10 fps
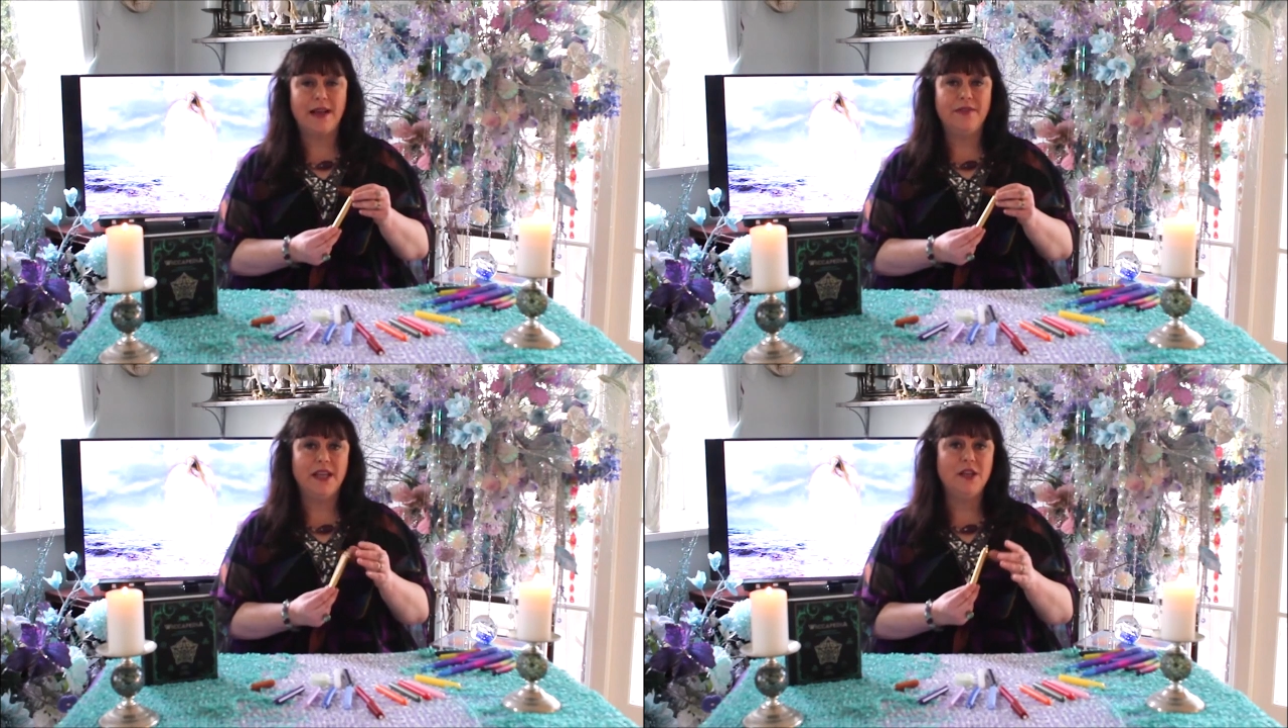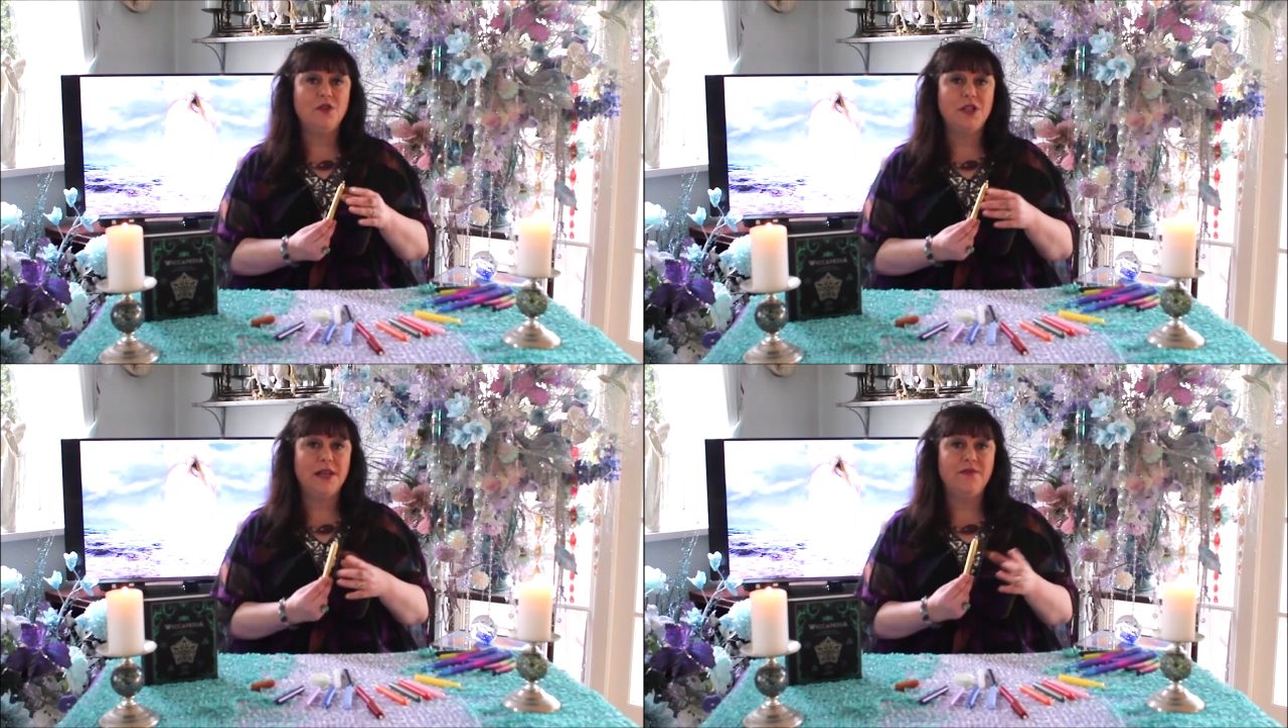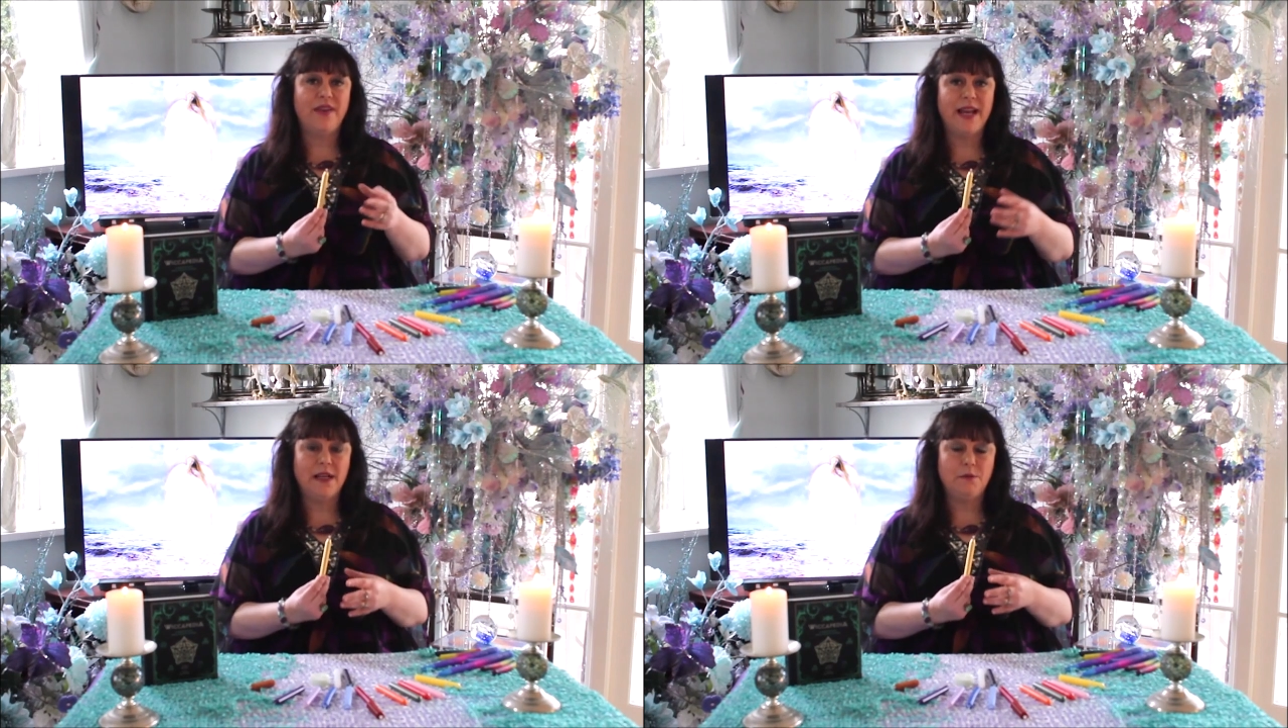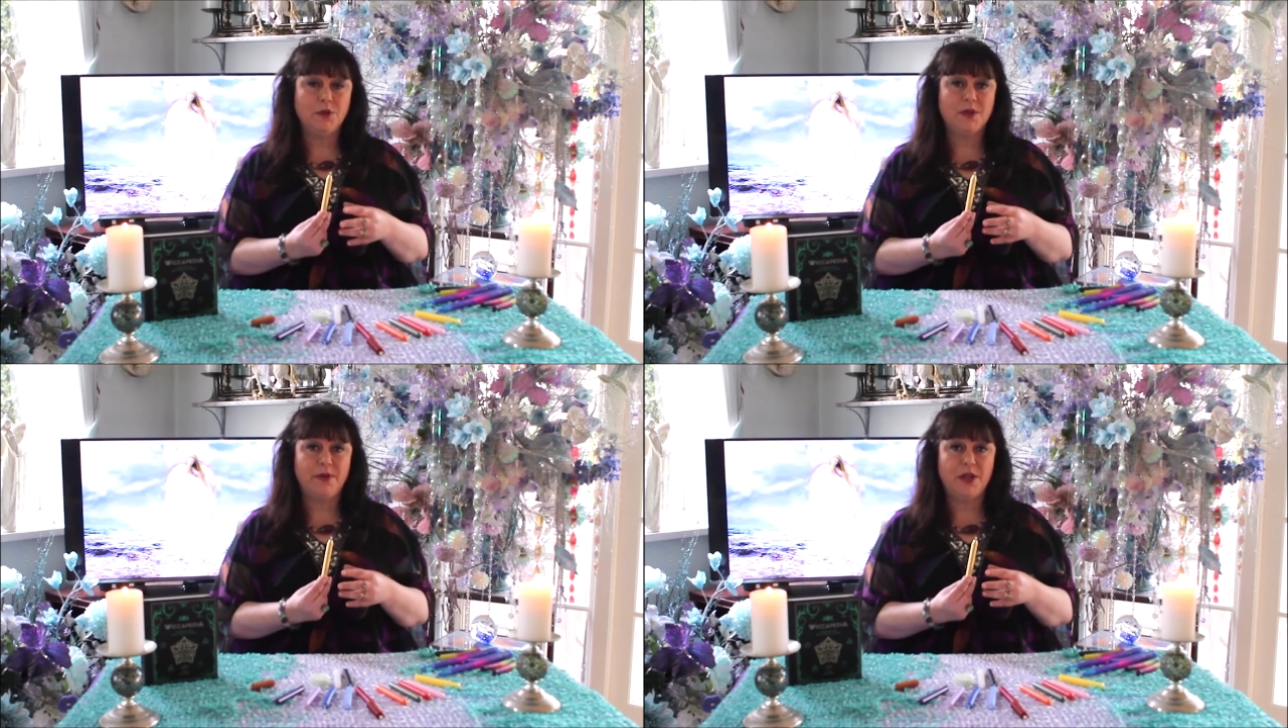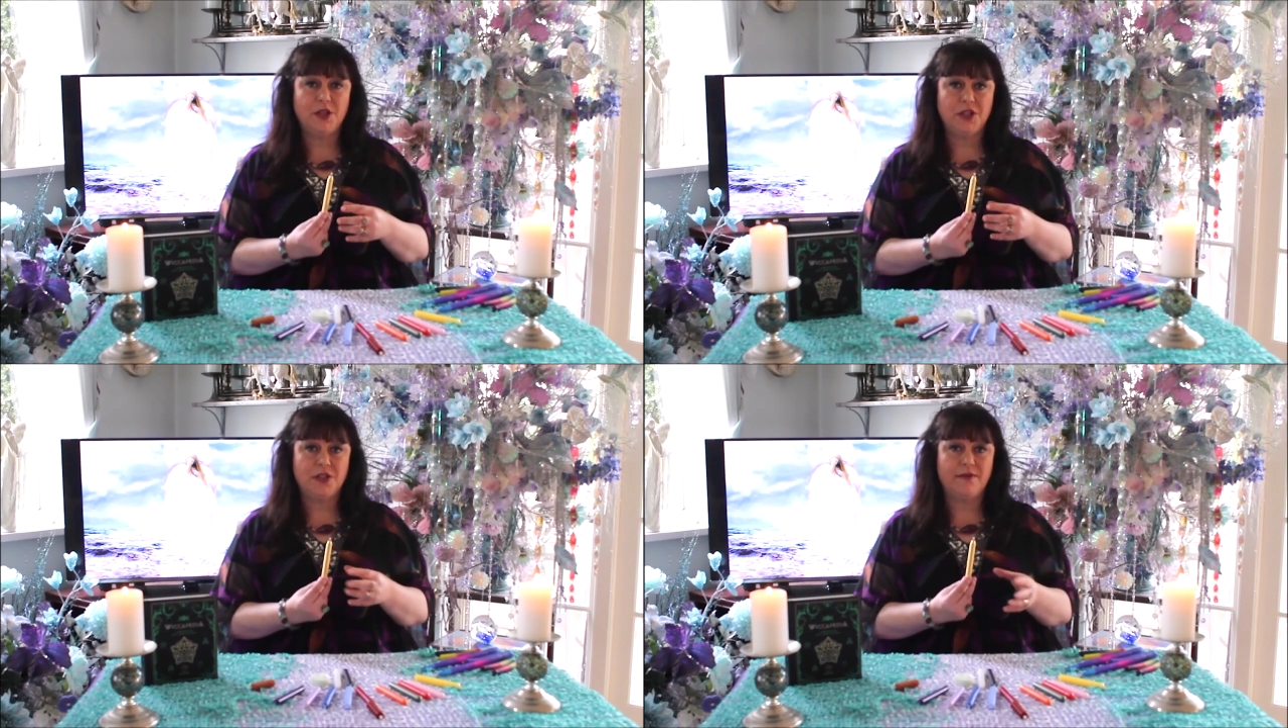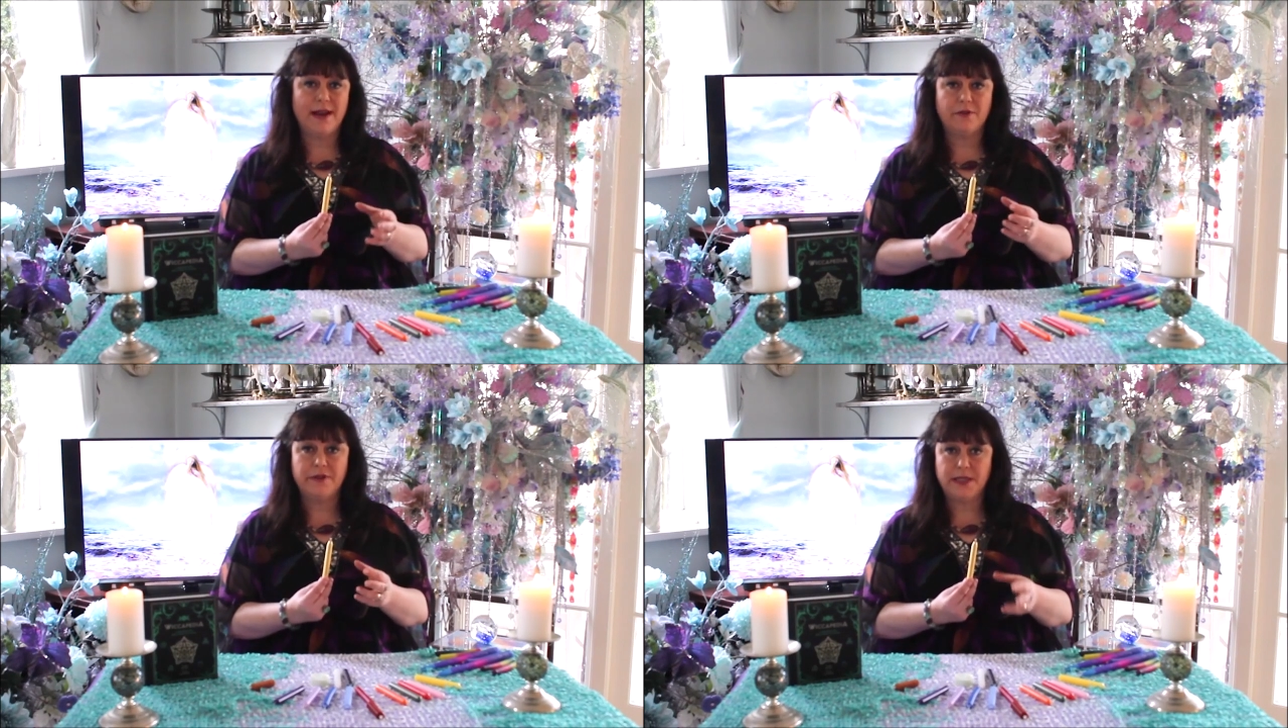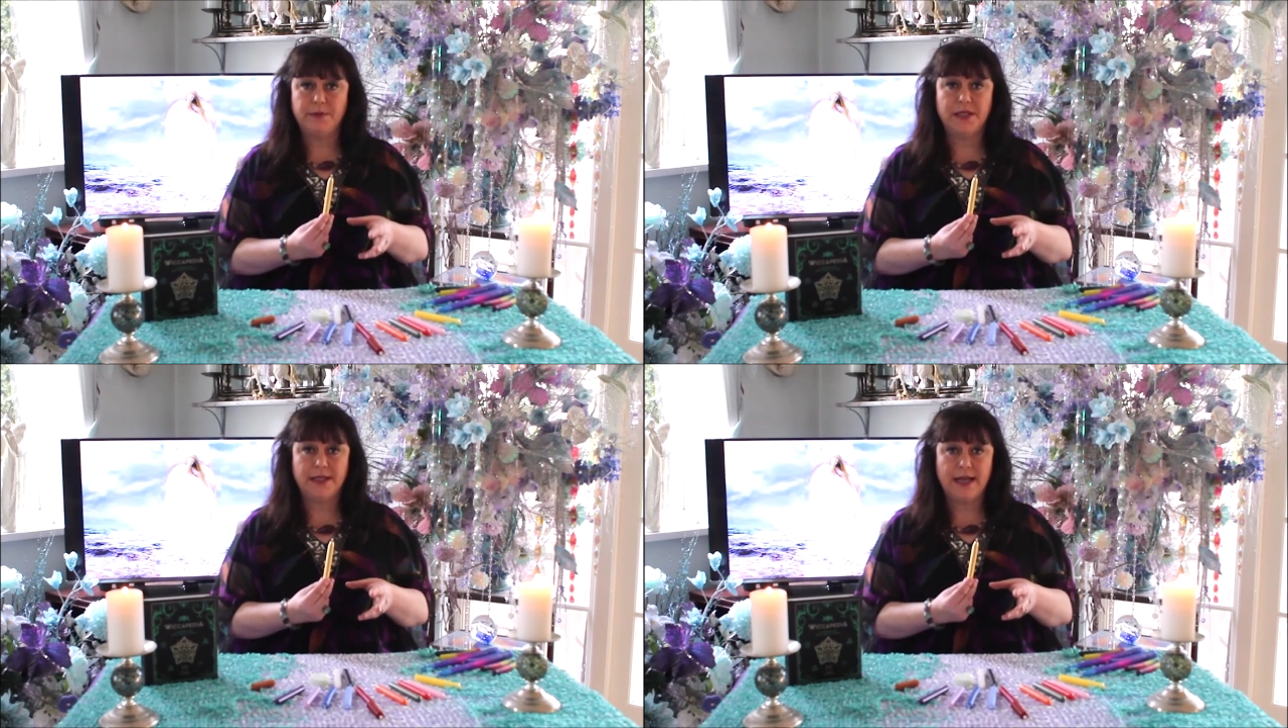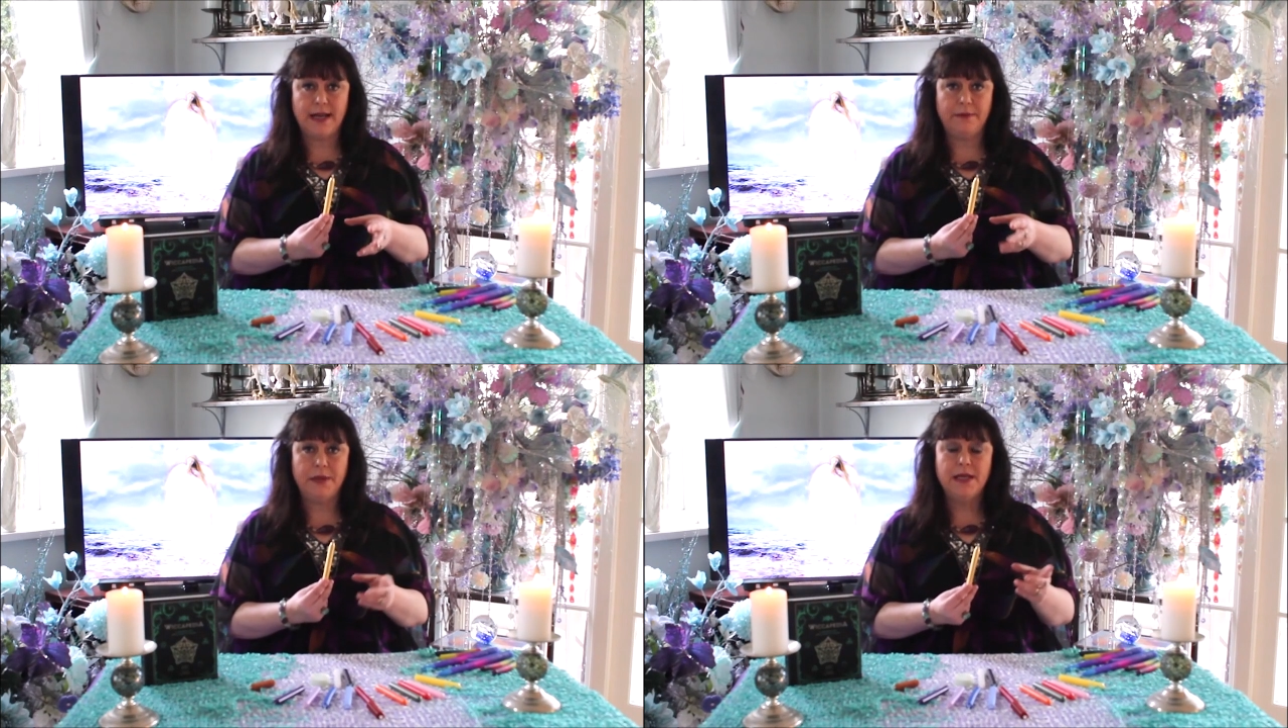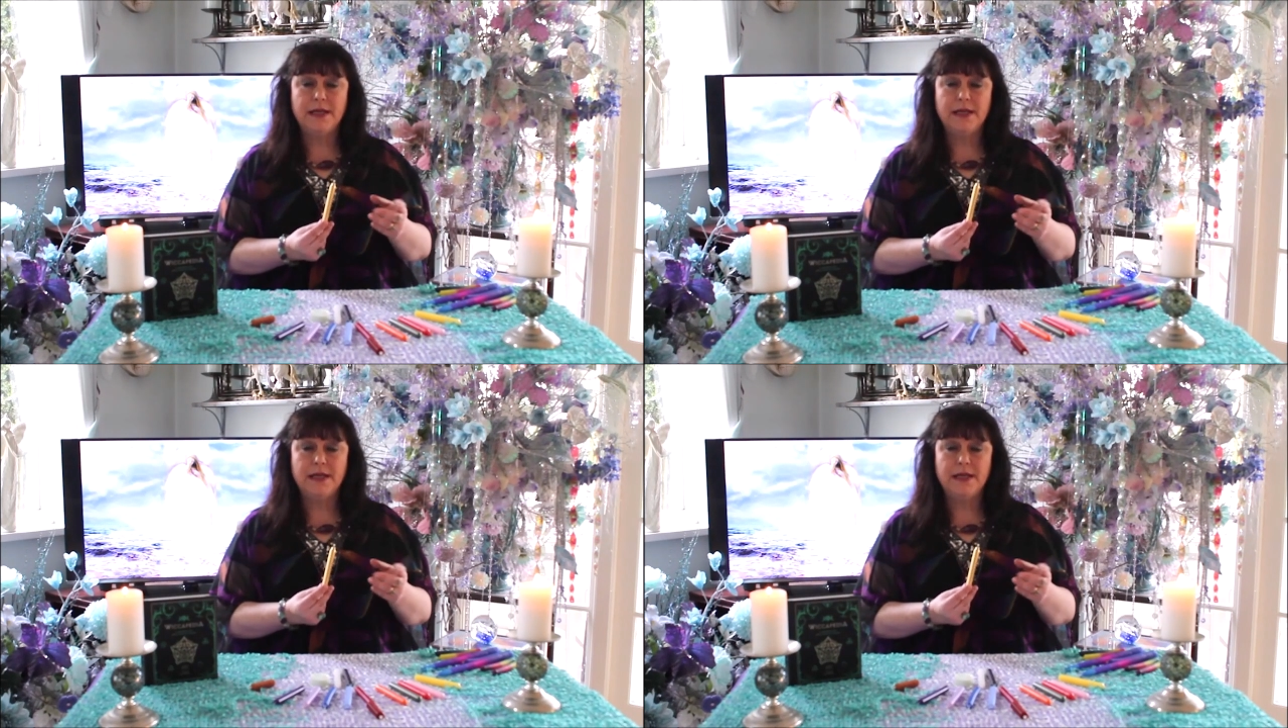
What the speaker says: and they're usually available to purchase around Christmas time.